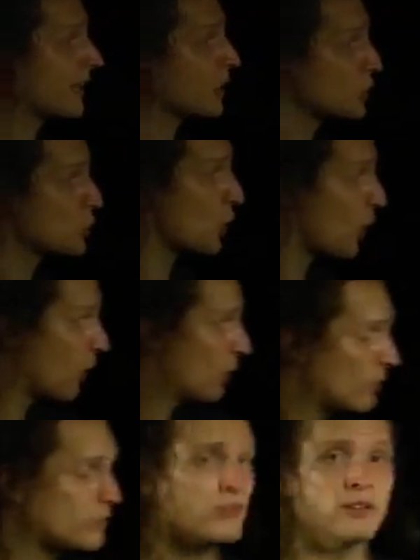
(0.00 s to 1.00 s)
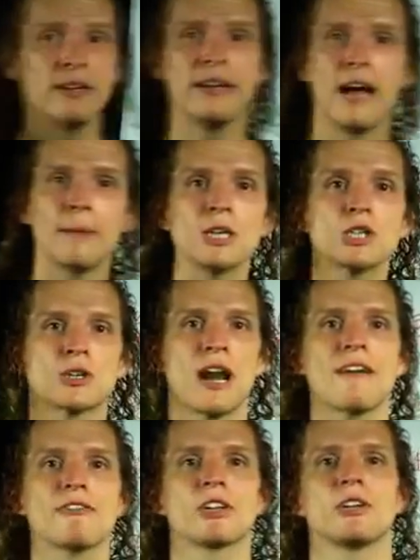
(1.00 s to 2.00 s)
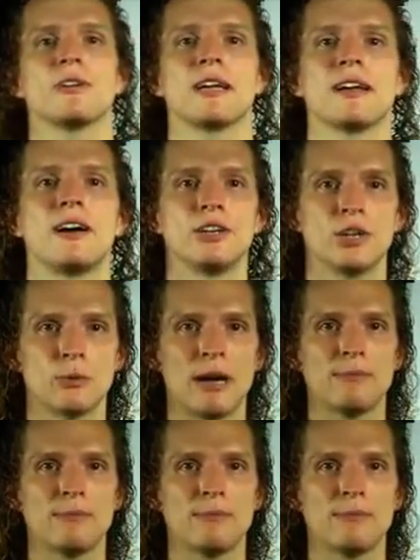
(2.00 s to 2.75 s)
that controls how much traffic you get on your